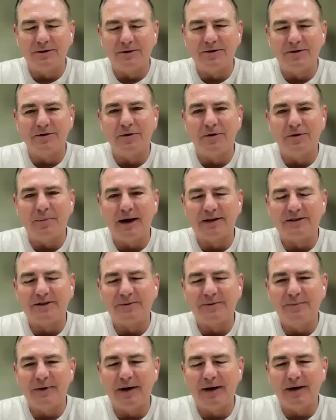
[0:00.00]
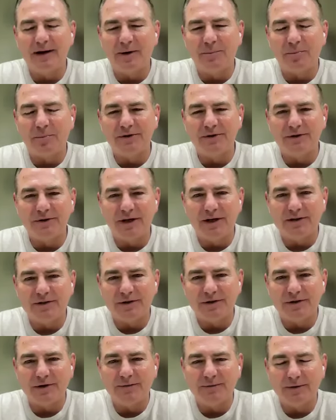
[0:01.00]
No, Deuce, you're the best, man. I
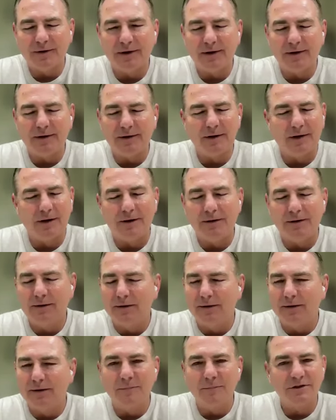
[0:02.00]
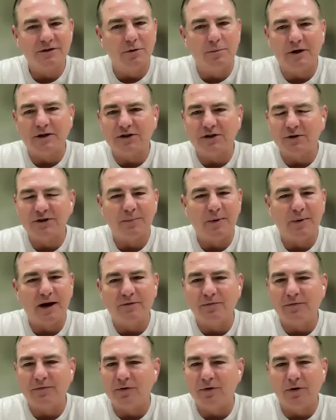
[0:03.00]
appreciate you, and uh, so much
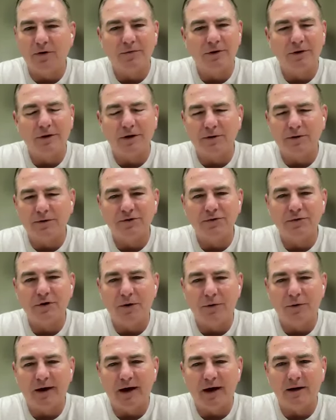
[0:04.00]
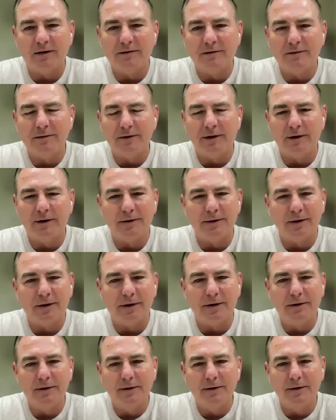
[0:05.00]
respect for you over the years. You know that,
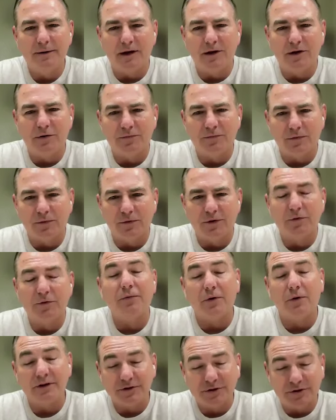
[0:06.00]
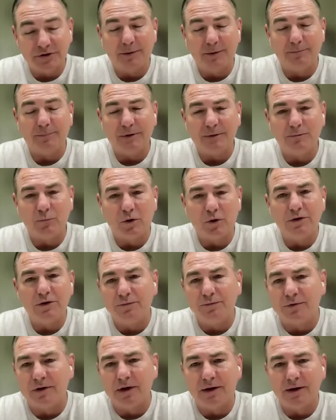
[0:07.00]
and uh, thank you for your friendship
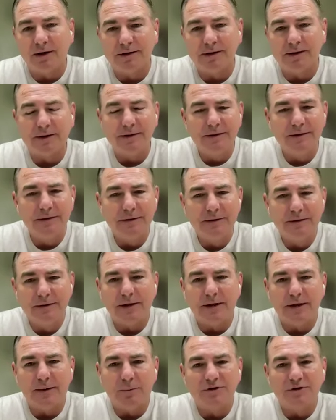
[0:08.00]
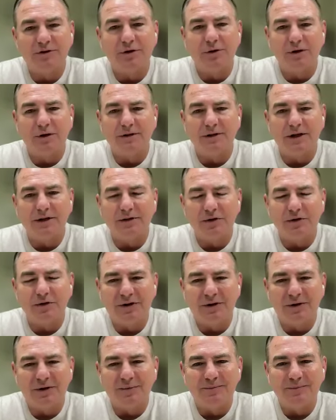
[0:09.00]
and what you've done and and what you
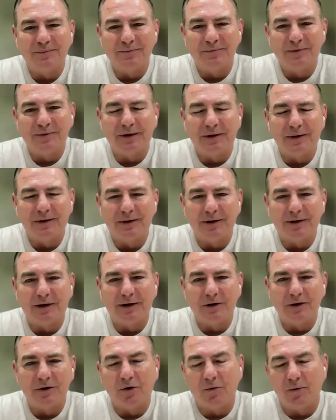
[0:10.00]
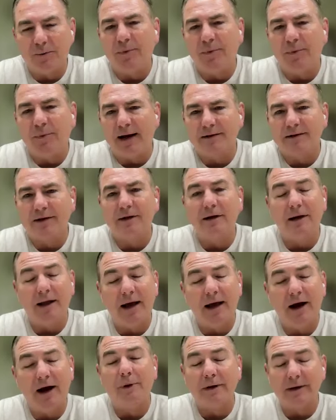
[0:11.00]
continue to do. And uh, I know you're
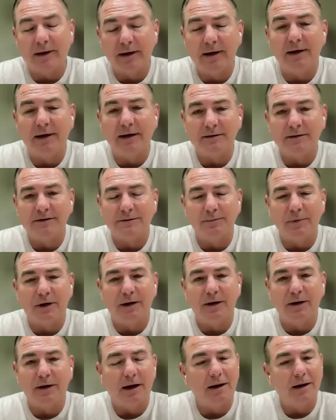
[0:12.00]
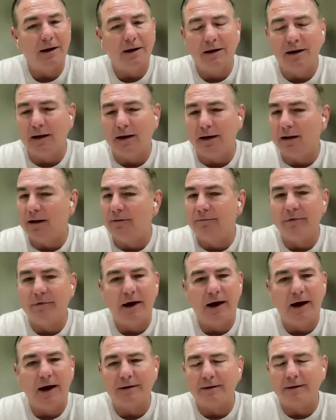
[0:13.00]
impacting and helping kids, man. I, and I
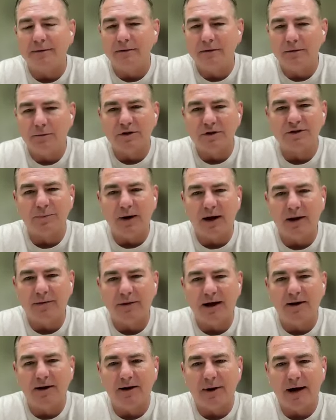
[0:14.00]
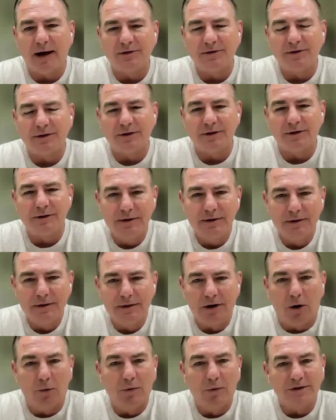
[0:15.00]
love that and respect that about you.
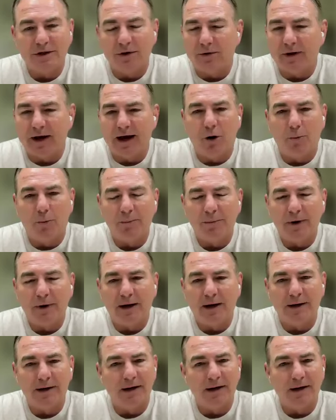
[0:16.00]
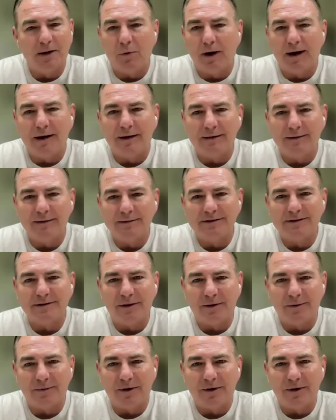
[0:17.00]
And always here to help you, man. Anyway,
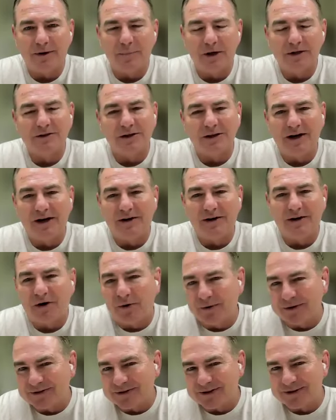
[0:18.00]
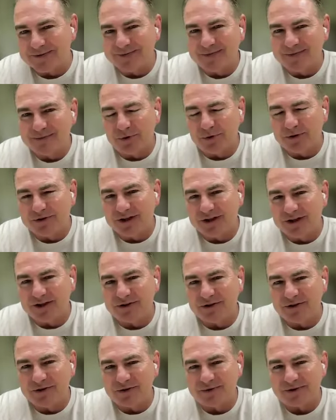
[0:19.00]
so uh, much love always.
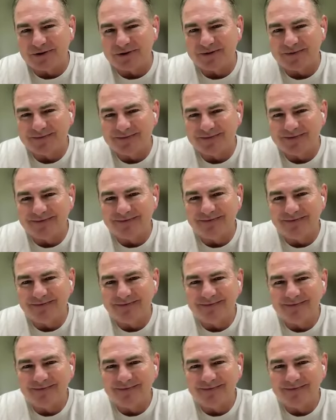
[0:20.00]
Appreciate you, Deuce.